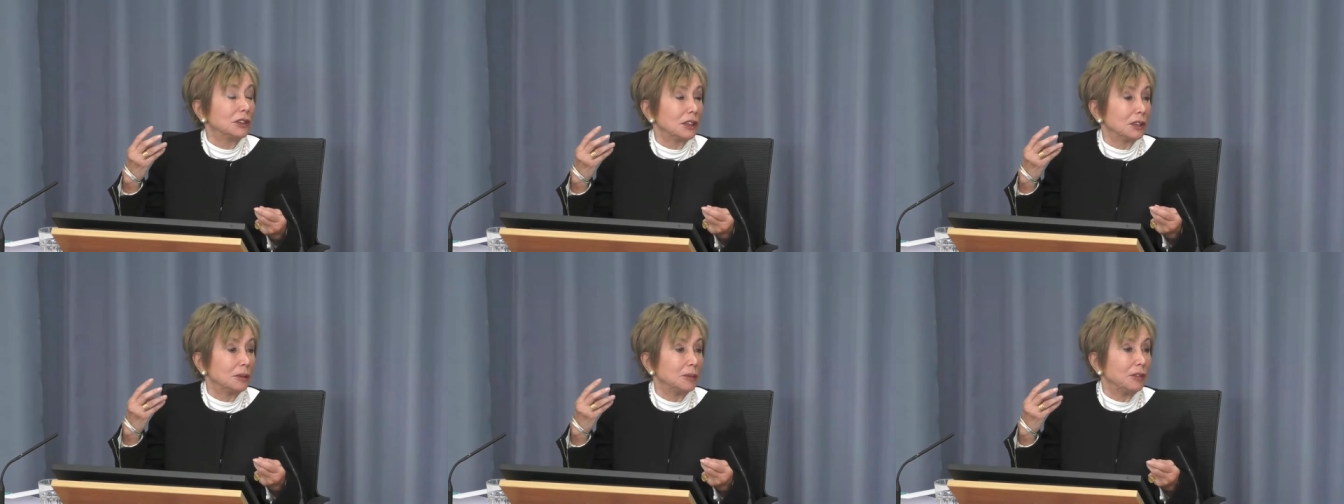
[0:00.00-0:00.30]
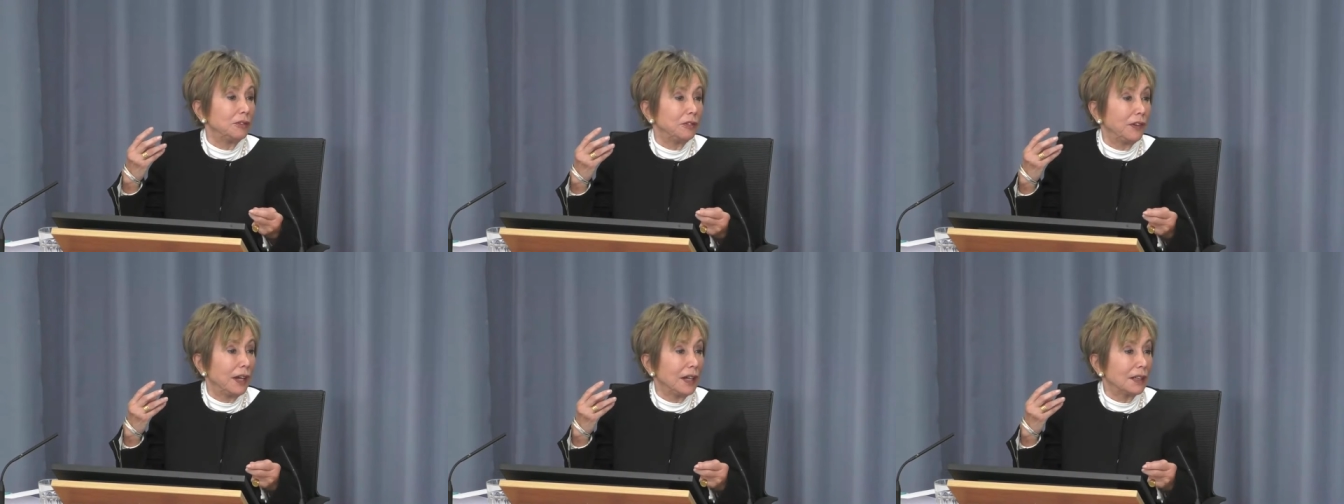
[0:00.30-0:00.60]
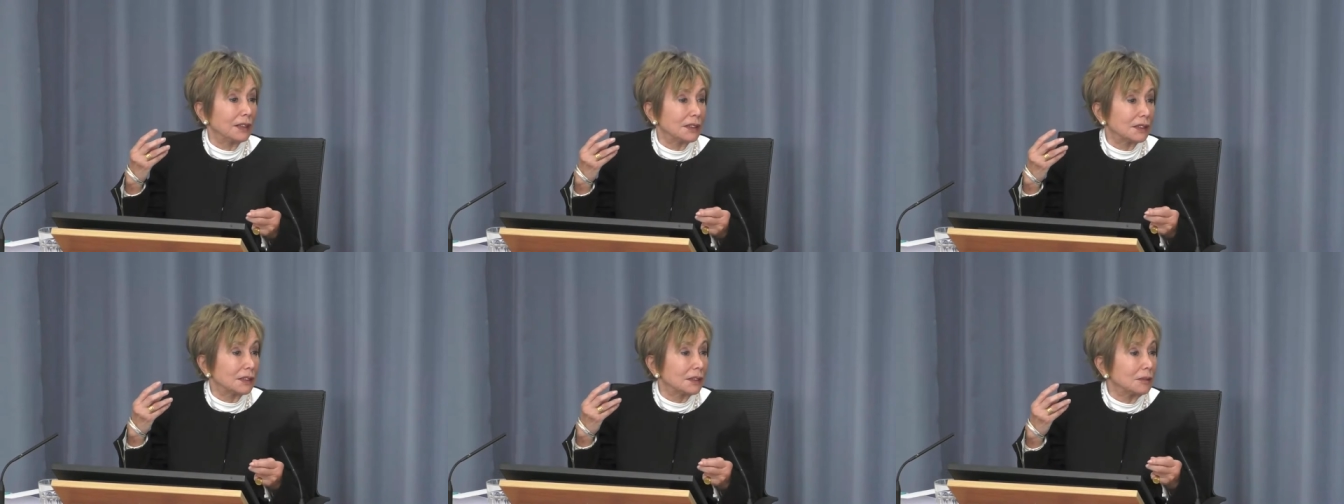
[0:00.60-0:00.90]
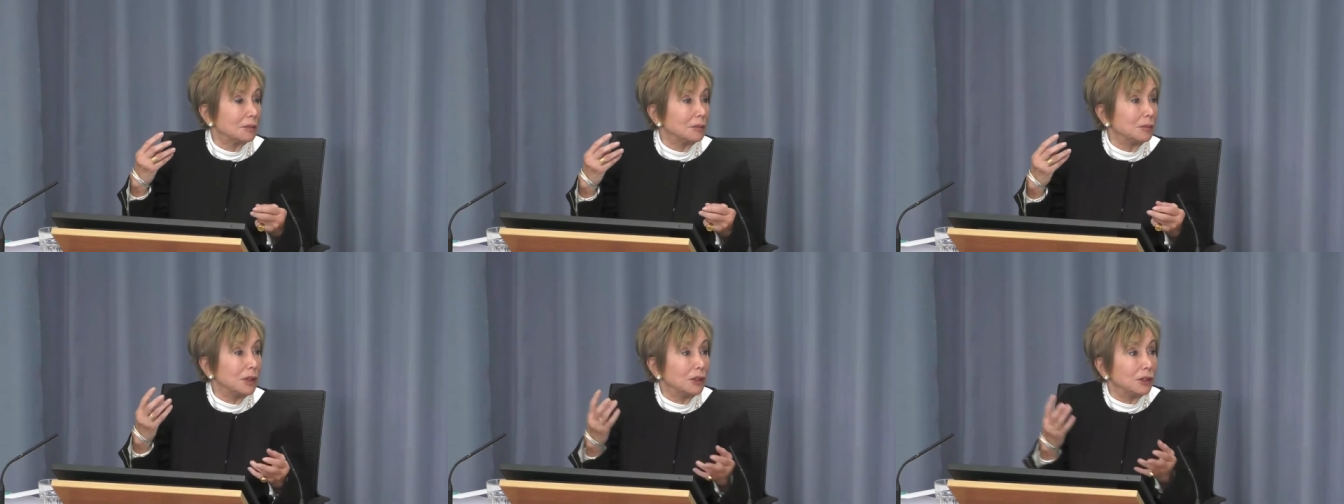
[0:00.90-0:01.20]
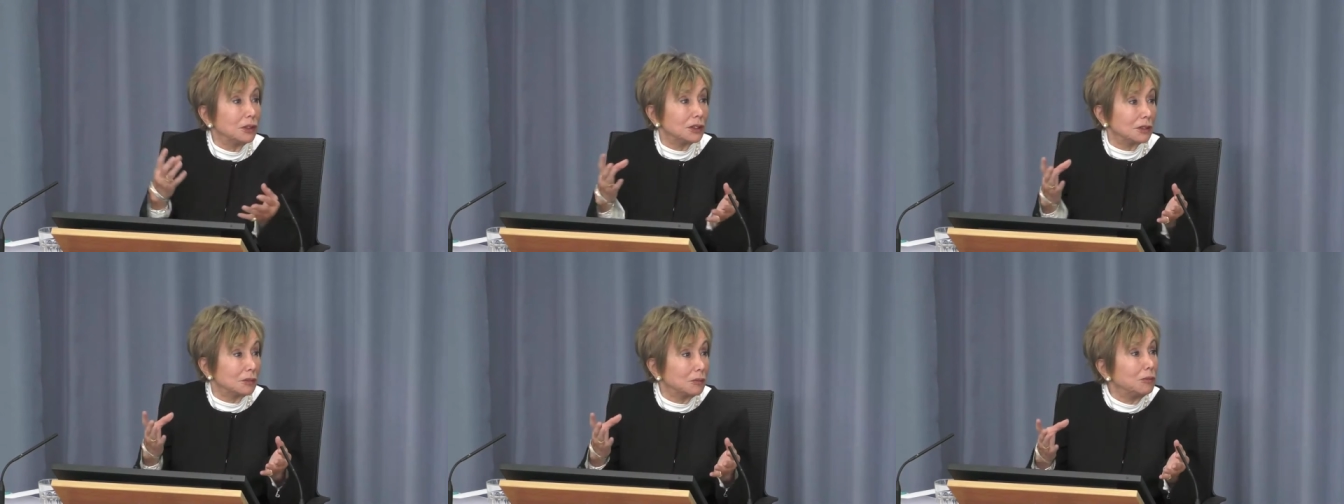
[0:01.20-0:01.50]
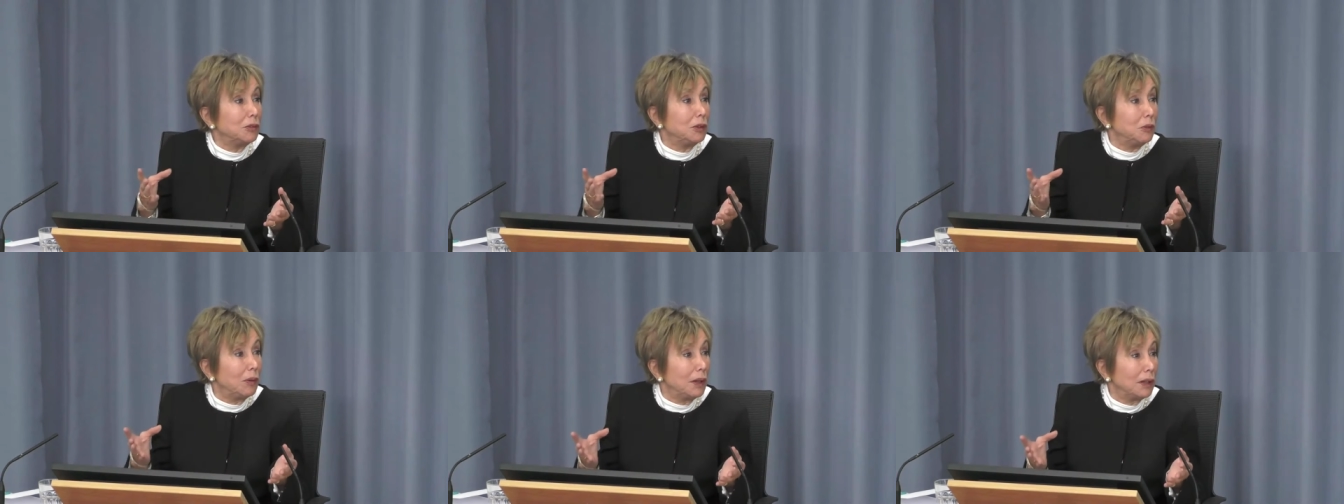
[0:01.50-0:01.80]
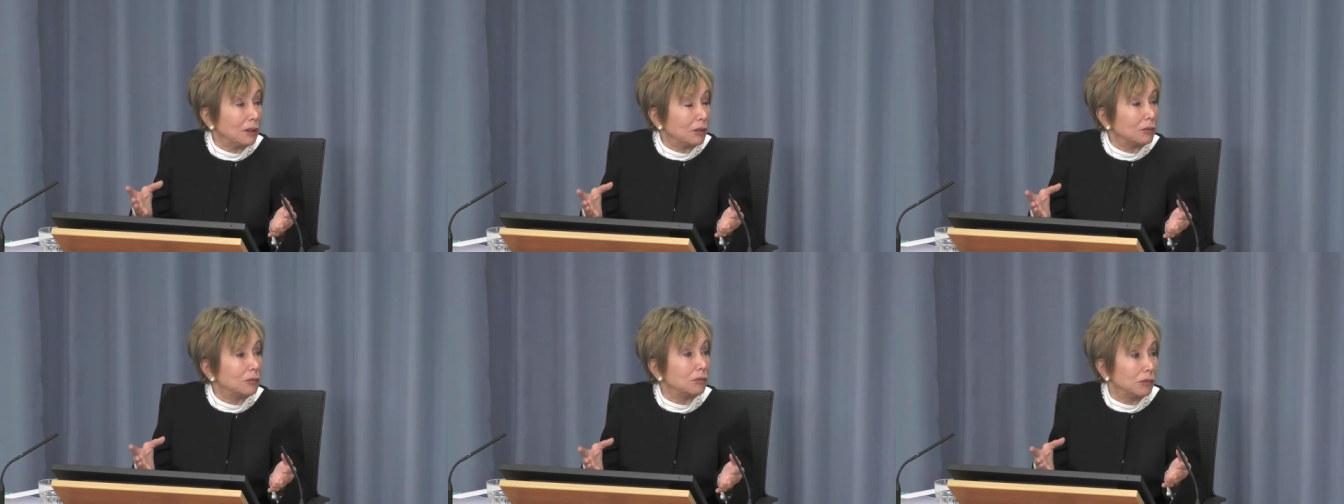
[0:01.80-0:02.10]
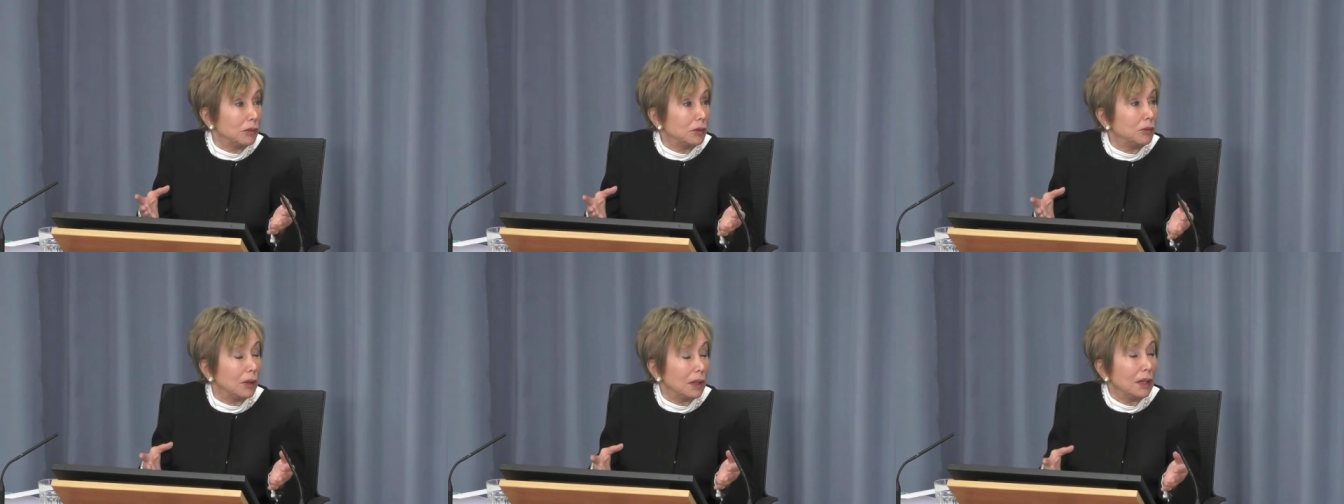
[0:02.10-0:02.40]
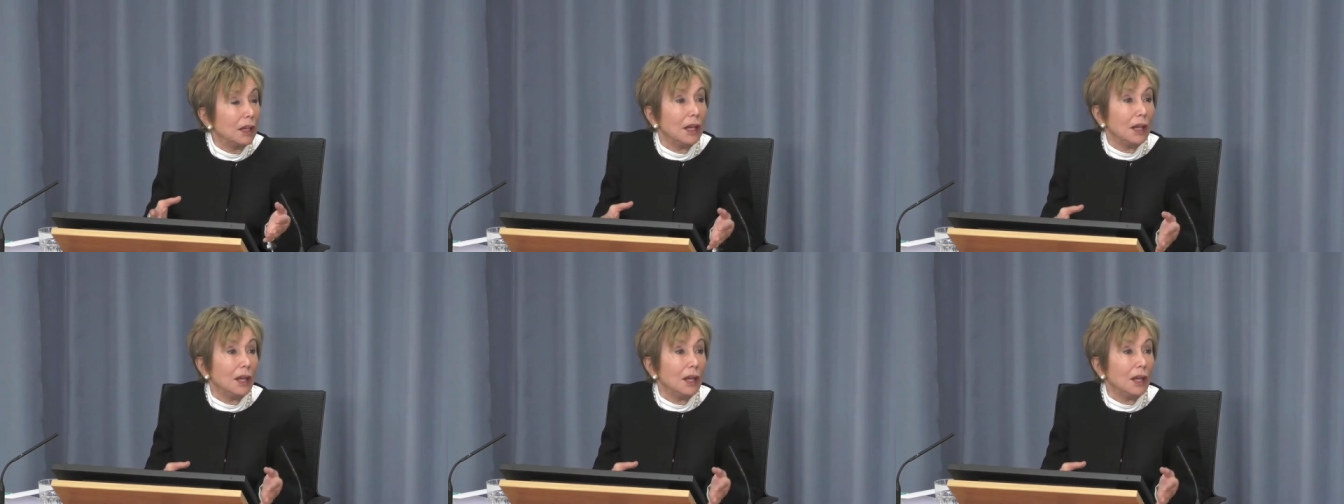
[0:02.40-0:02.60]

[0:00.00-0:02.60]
term effects because we were, we were,